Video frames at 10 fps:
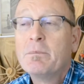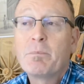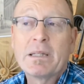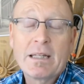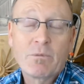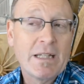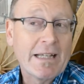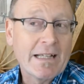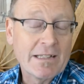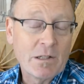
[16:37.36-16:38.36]
But then when they
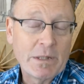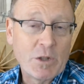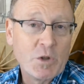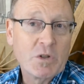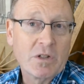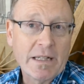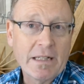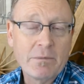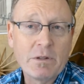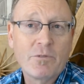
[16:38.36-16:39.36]
get a little bit older, they
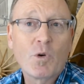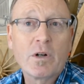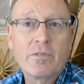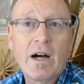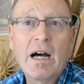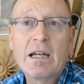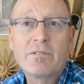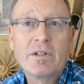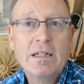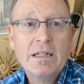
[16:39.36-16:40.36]
get to be four or
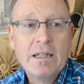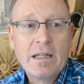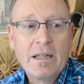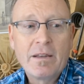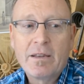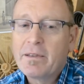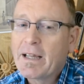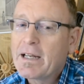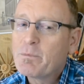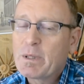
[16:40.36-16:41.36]
five,
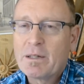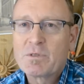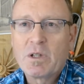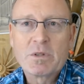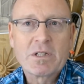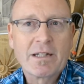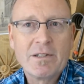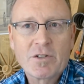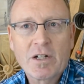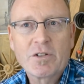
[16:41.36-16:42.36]
then it becomes almost a
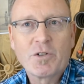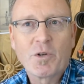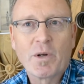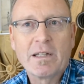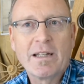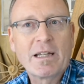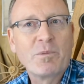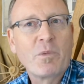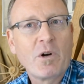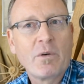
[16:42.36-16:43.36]
construction toy, and they
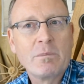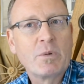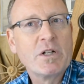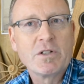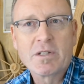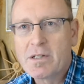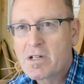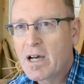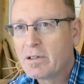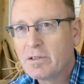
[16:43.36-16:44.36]
can throw in bridges and
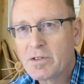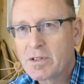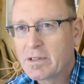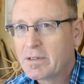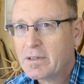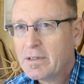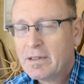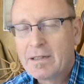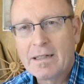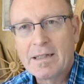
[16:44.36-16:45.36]
tunnels, and
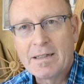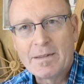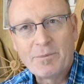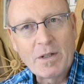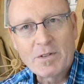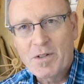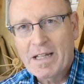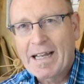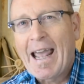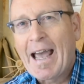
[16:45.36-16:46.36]
uh, you know, so
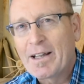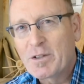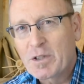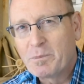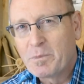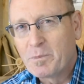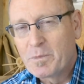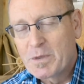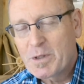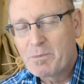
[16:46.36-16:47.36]
they can add
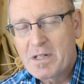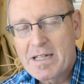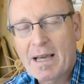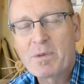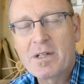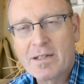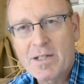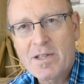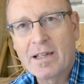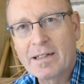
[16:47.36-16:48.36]
some some depth to
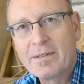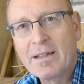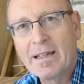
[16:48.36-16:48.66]
this thing.